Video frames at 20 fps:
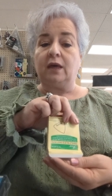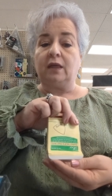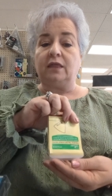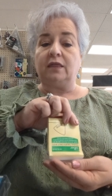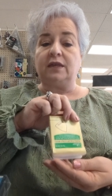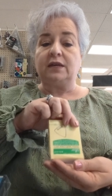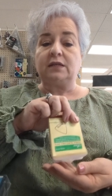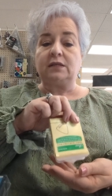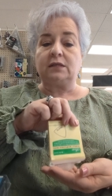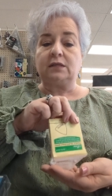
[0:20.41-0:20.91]

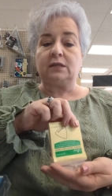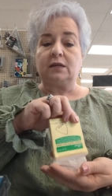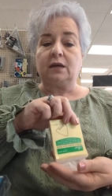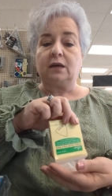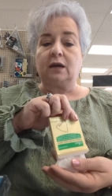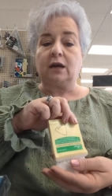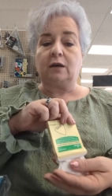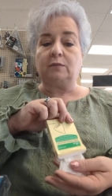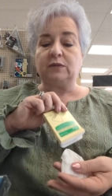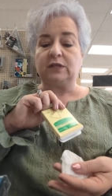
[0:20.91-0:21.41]

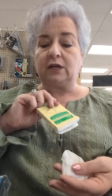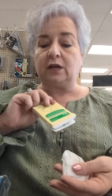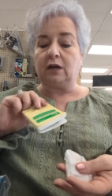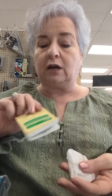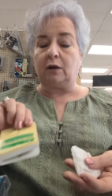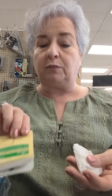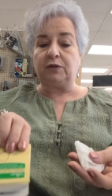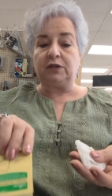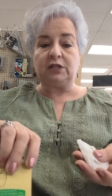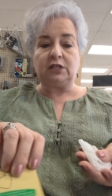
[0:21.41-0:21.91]
This comes in a
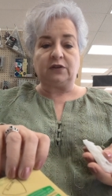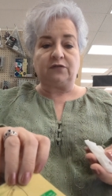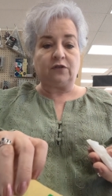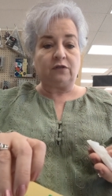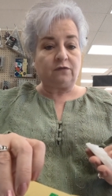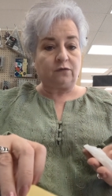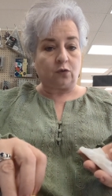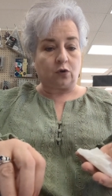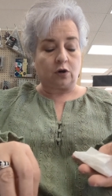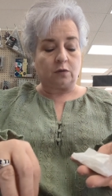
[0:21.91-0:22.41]
couple of
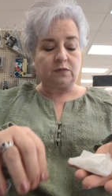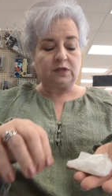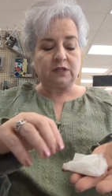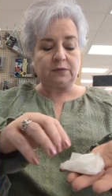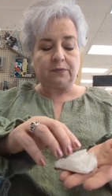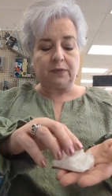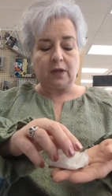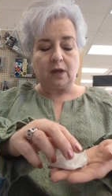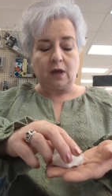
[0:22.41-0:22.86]
different forms.